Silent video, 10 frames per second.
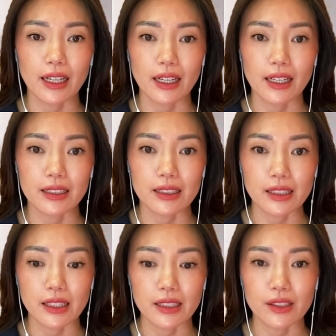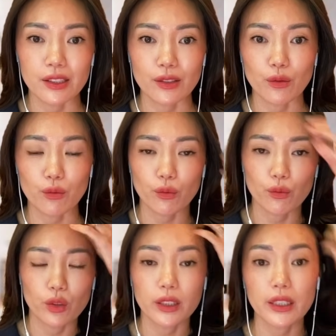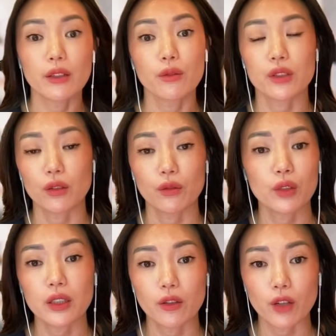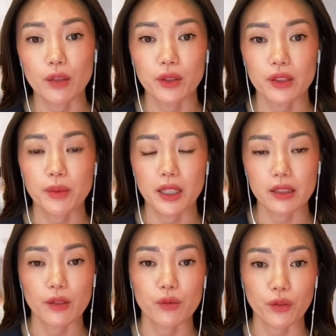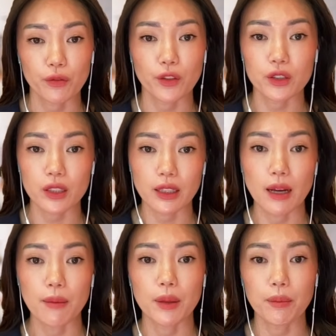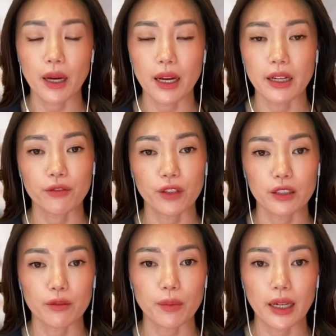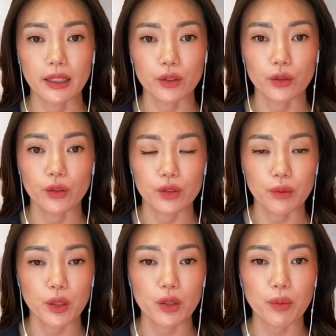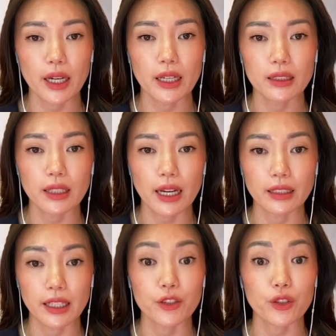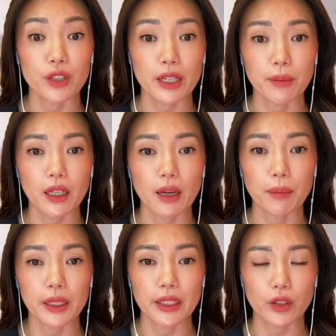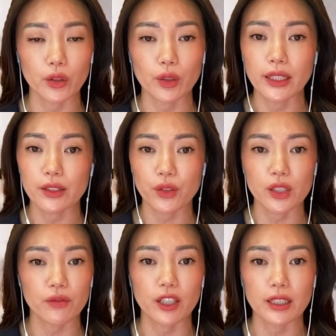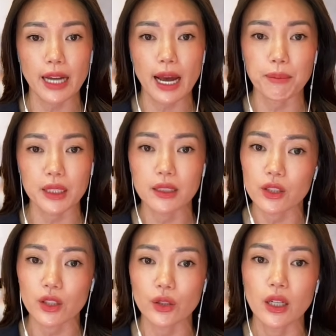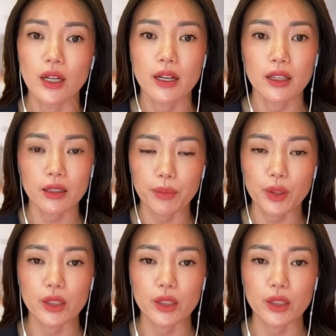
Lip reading: it's it was a really incredible experience. I was referred to them by a friend of mine who owns a beauty brand and an entertainment company in Korea. So he's very tapped into the beauty